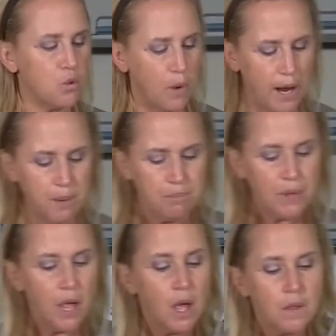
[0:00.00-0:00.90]
the way.
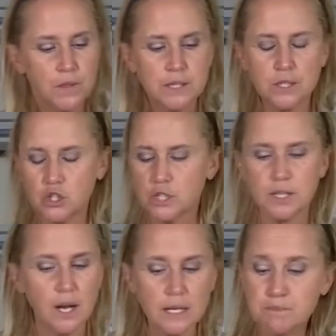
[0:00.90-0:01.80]
This is
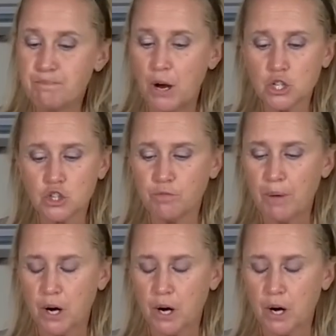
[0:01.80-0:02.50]
just a nice bunch of